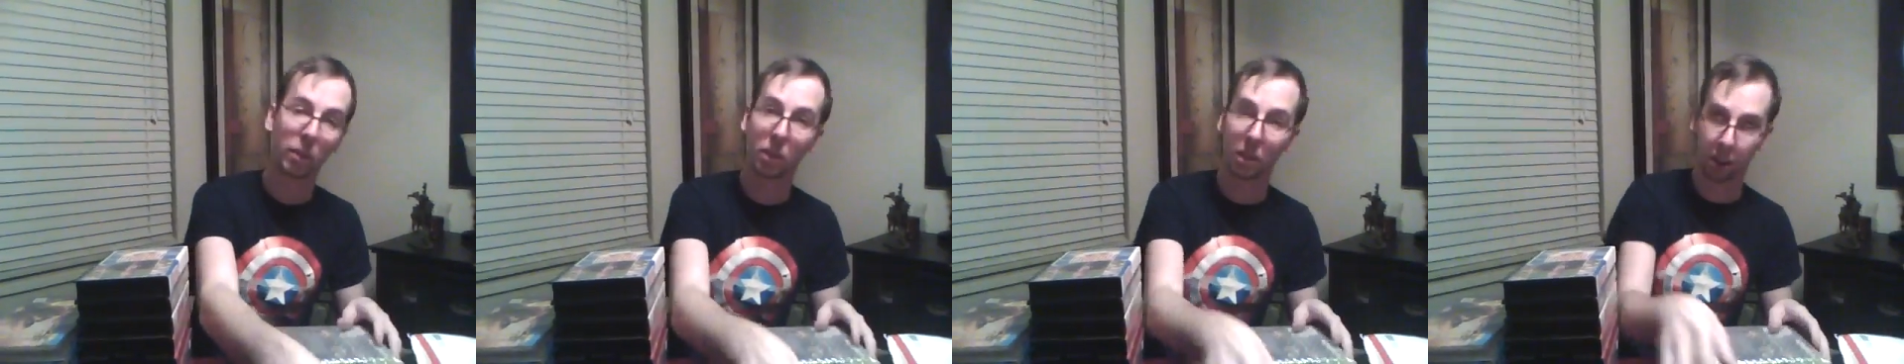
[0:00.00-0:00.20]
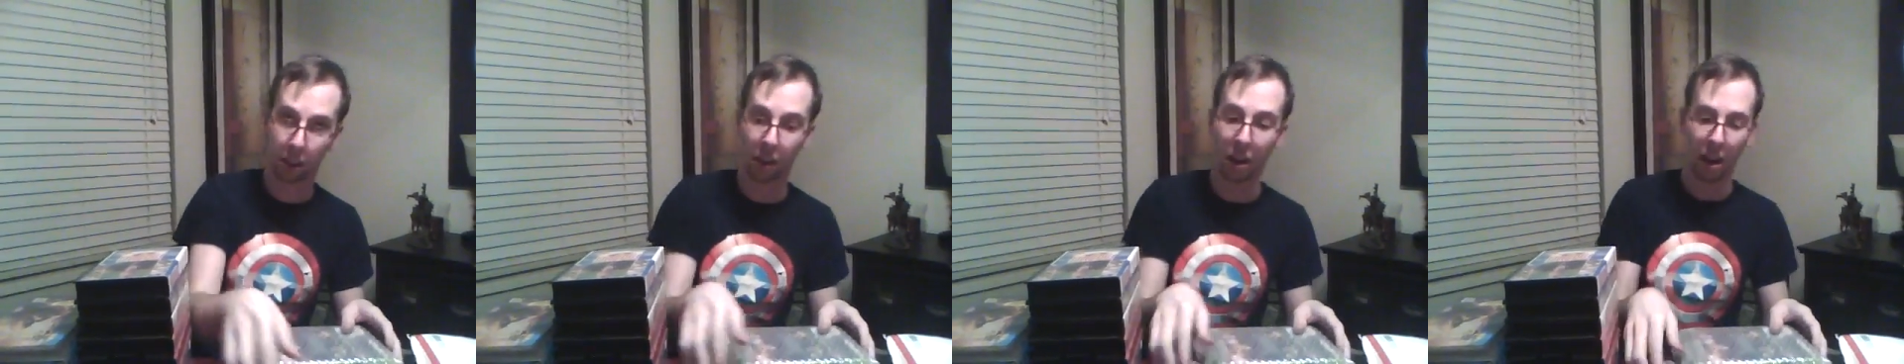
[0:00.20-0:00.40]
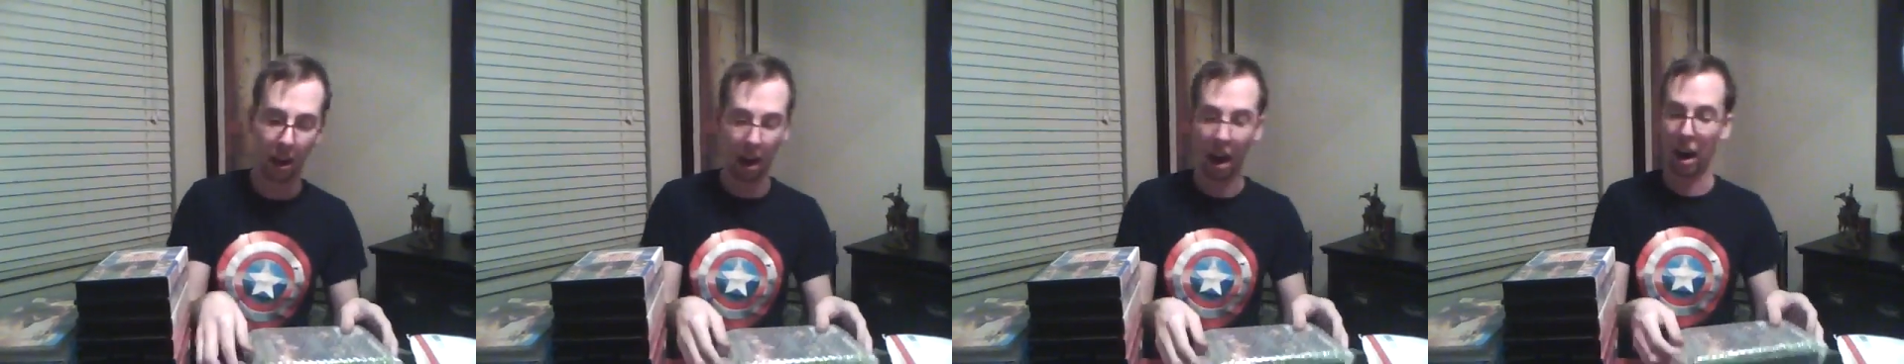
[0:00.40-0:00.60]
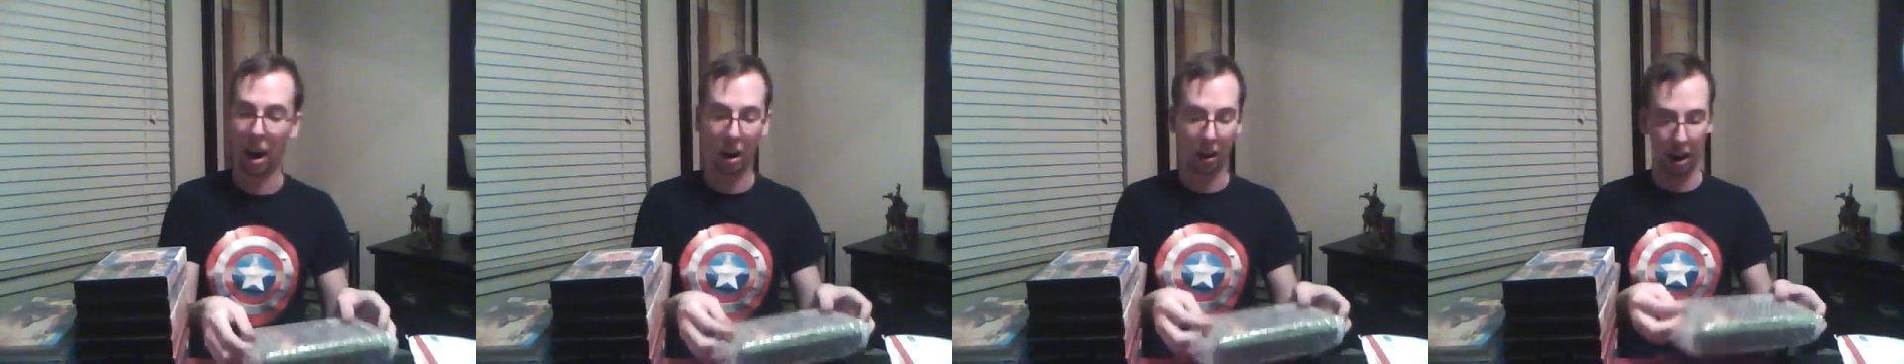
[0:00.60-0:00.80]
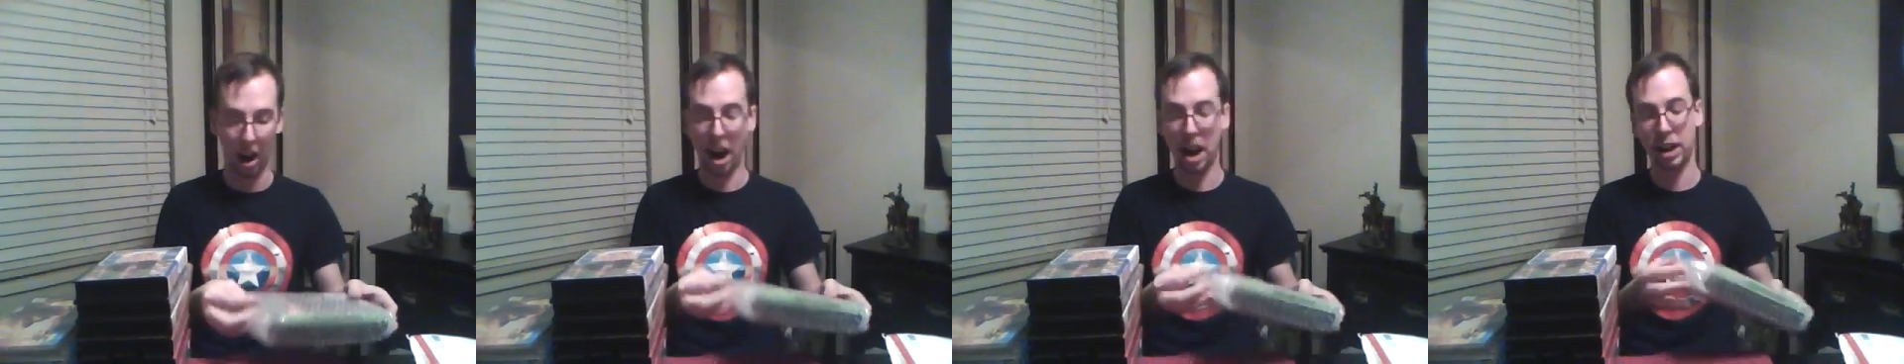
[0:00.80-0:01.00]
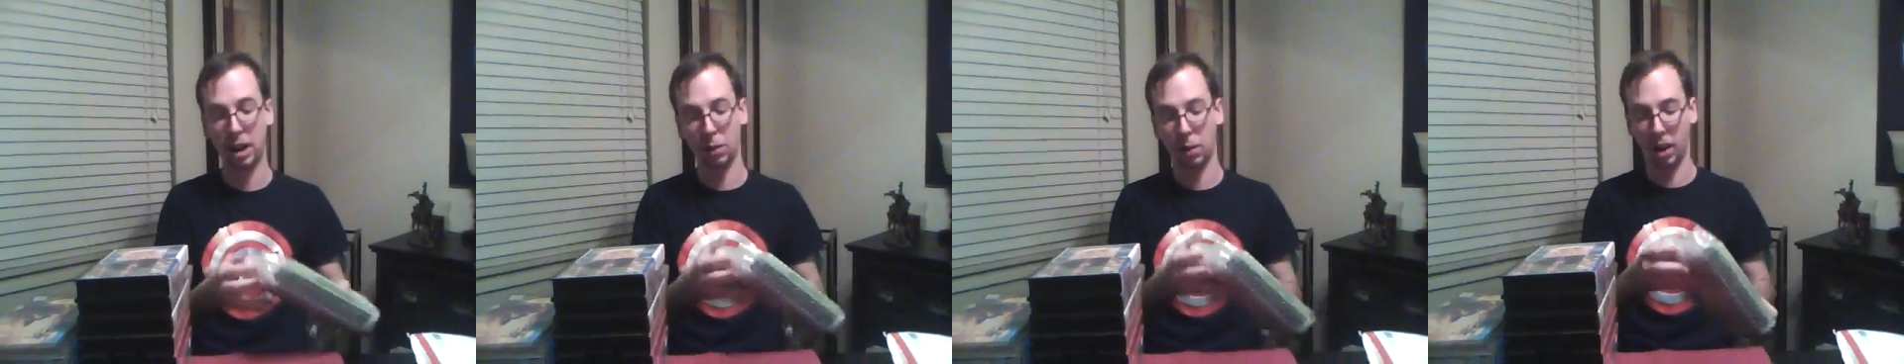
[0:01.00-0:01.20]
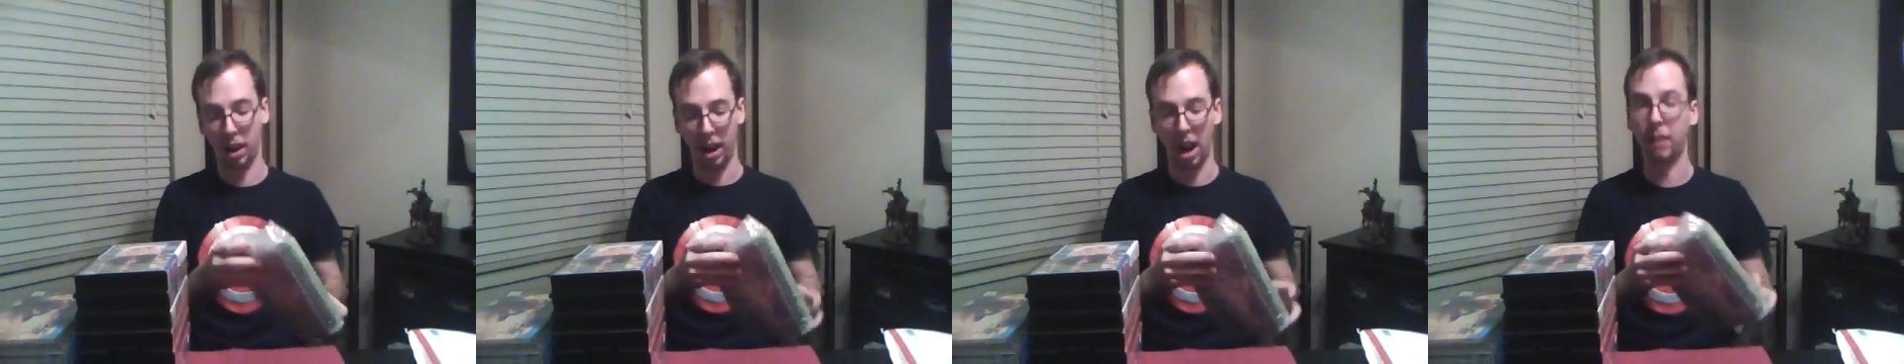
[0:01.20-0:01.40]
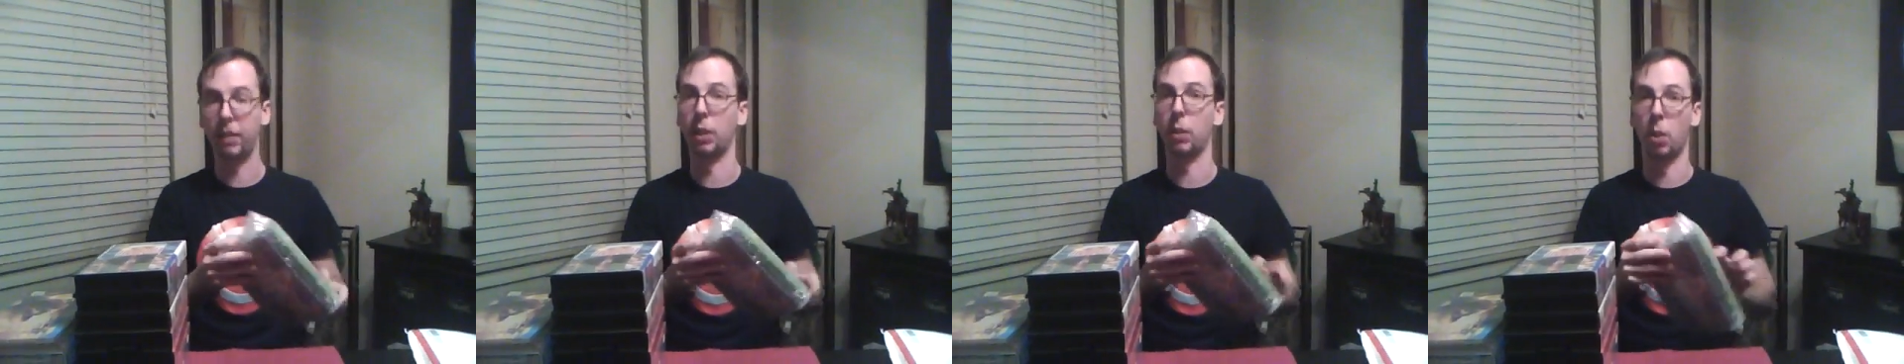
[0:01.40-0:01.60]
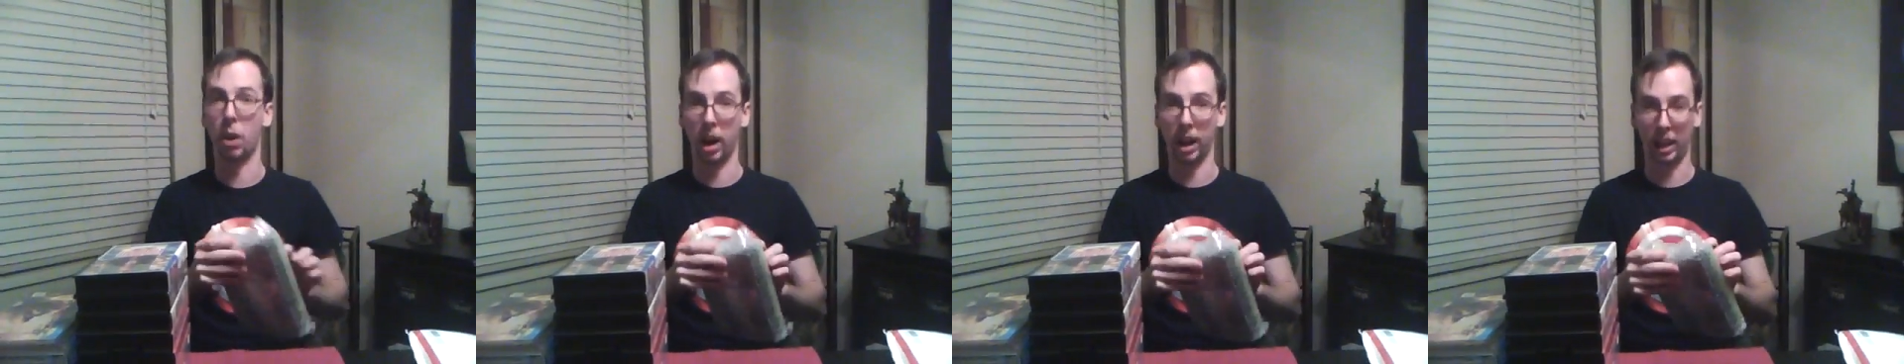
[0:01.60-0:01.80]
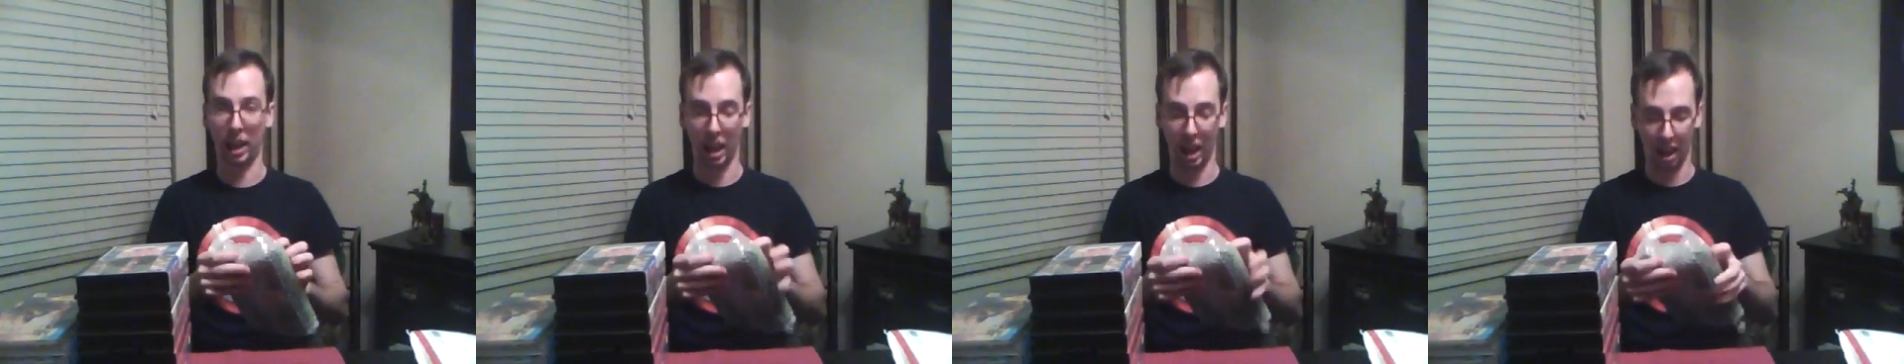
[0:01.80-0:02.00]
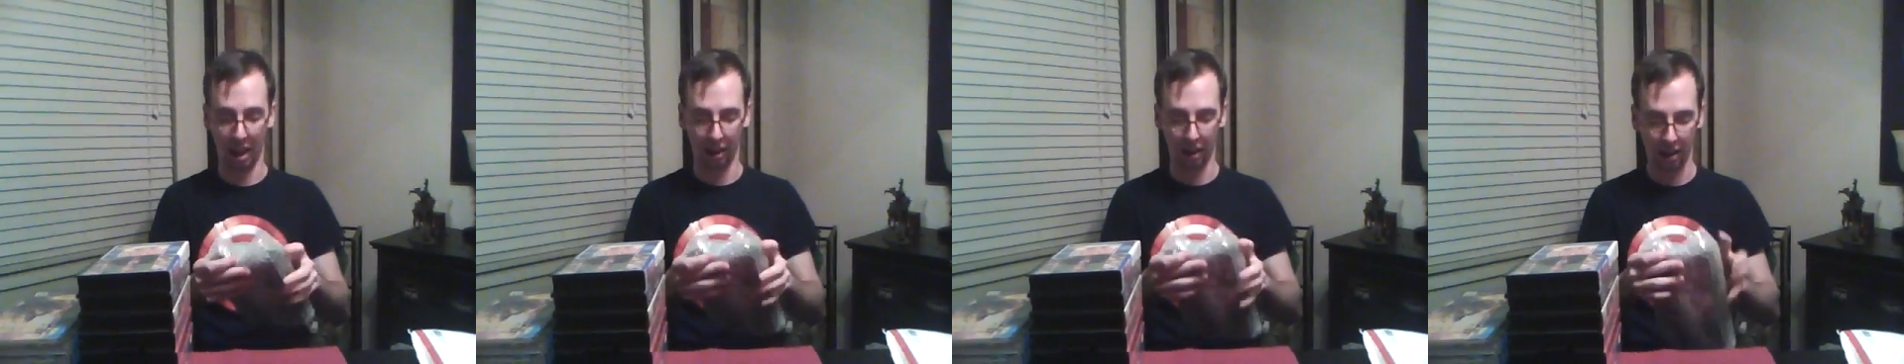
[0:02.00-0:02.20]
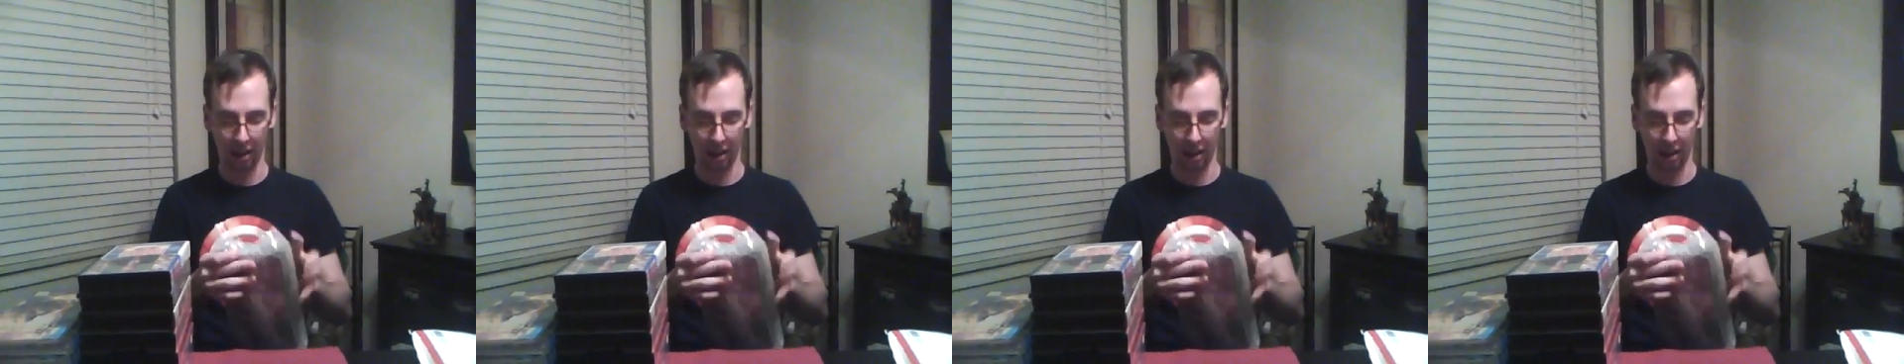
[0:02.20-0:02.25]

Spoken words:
with anyone and everyone I can.